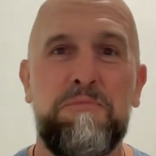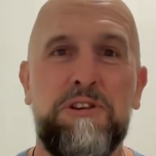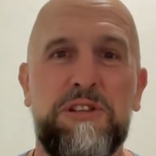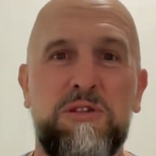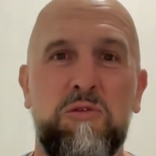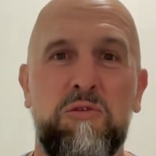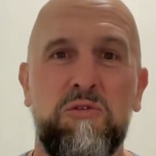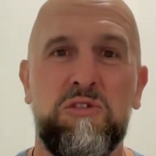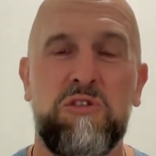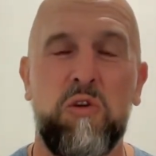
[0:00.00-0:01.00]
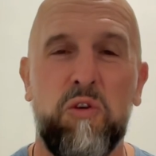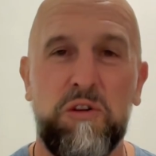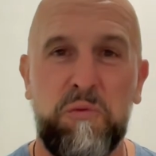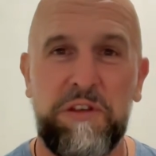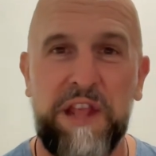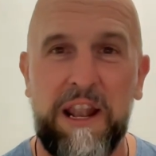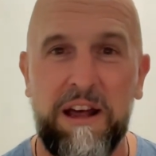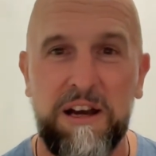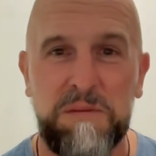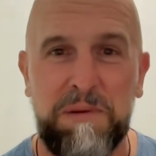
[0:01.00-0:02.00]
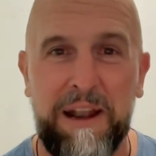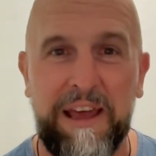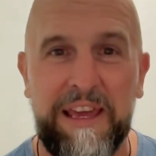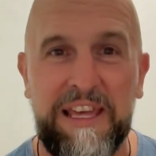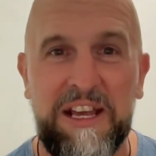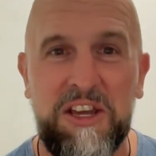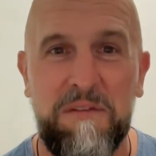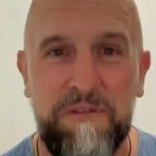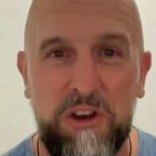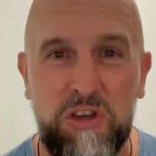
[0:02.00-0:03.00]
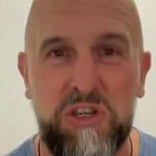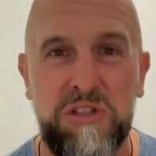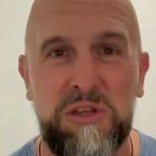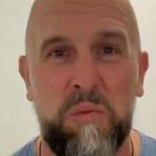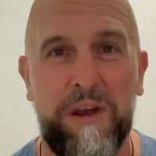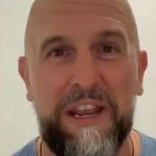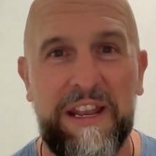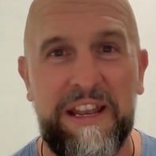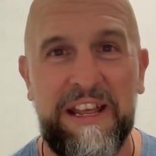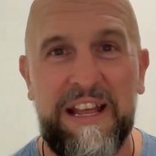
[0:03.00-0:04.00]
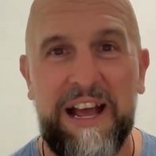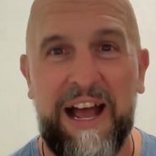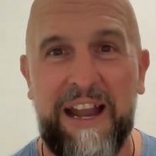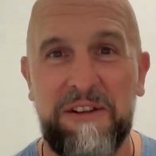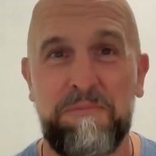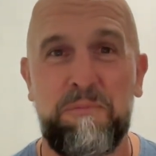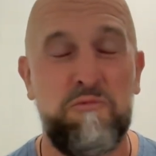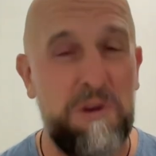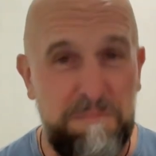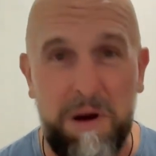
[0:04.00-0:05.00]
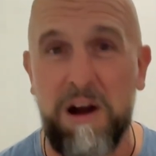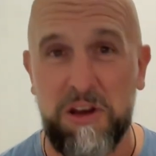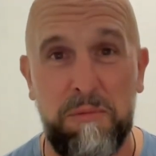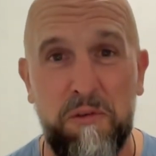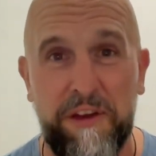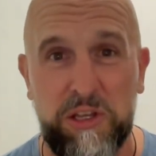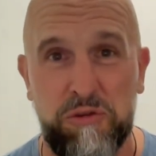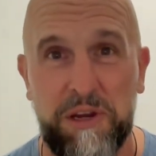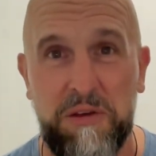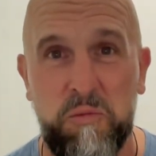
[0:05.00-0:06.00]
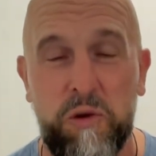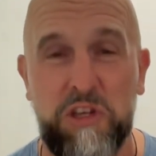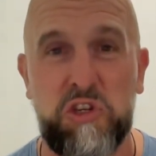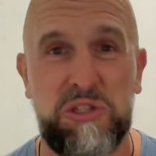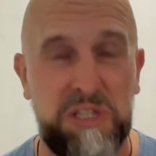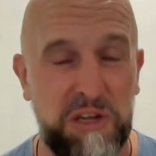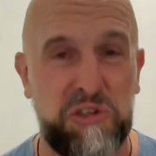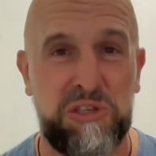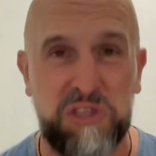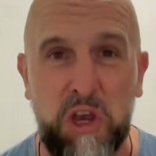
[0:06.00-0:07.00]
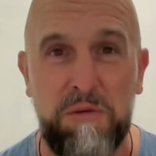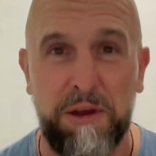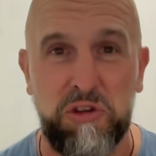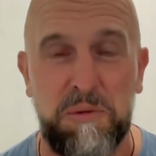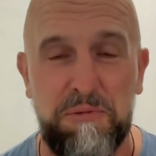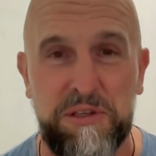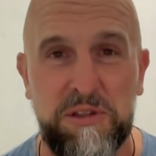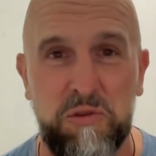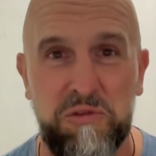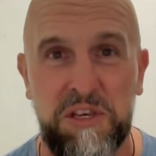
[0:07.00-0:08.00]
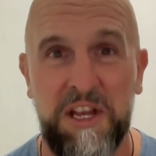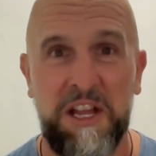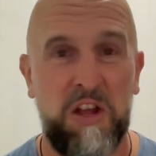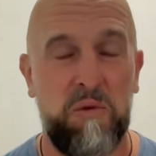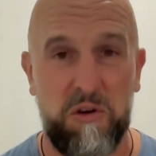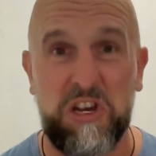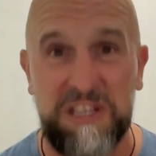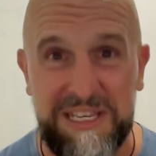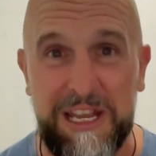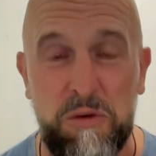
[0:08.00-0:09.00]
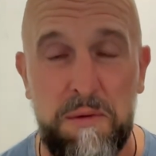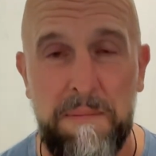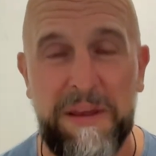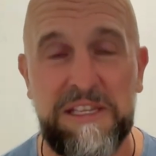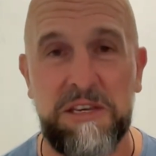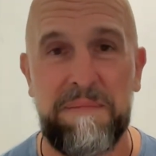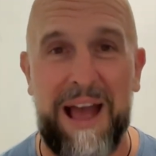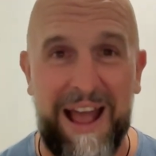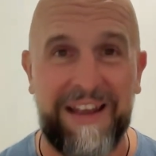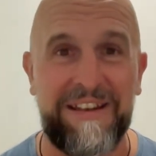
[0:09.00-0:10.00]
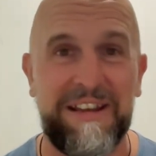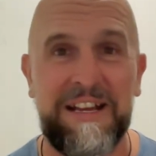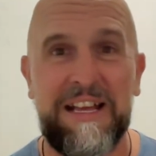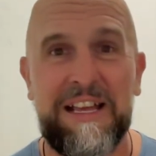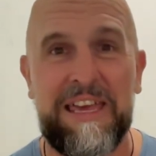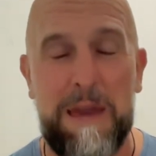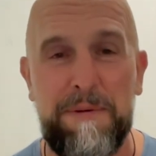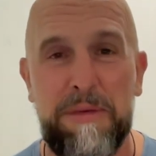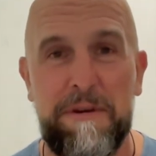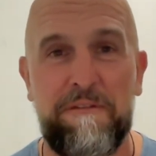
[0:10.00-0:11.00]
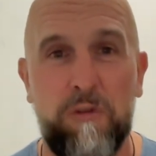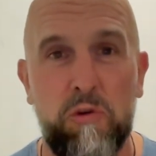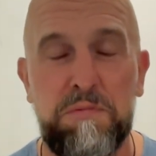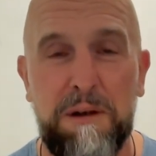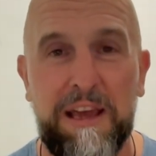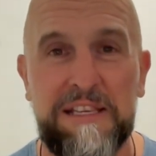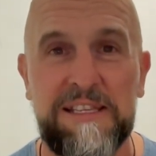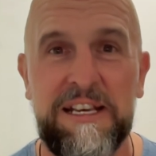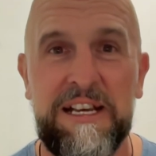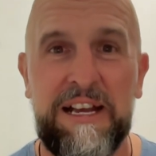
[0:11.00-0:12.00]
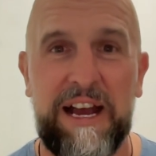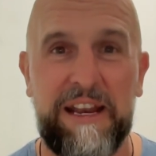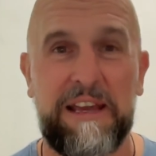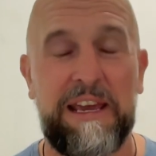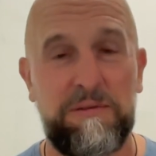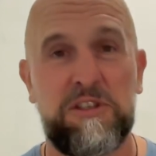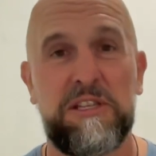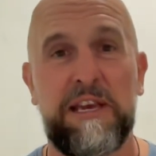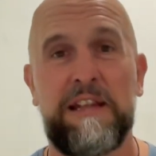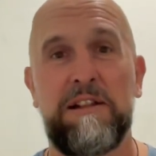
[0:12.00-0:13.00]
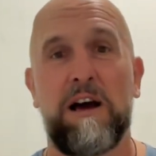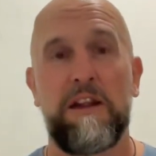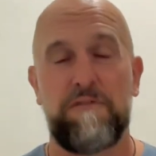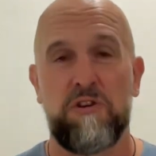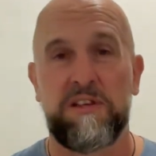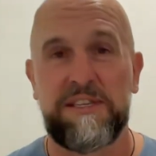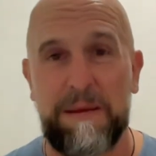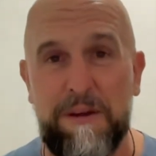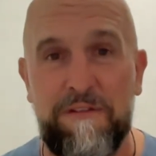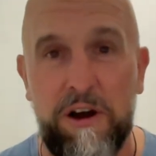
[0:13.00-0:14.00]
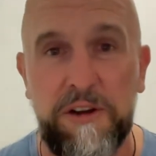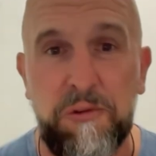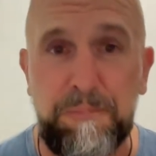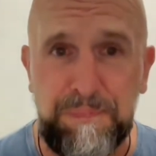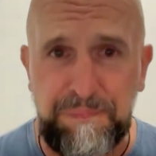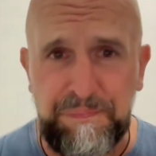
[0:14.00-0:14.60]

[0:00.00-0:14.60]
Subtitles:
Bristol scored with the last play, conversion to win. And a remarkable victory, which does so much for Bristol's, well, continuing momentum and keeping them in fourth place and in line for a semi-final.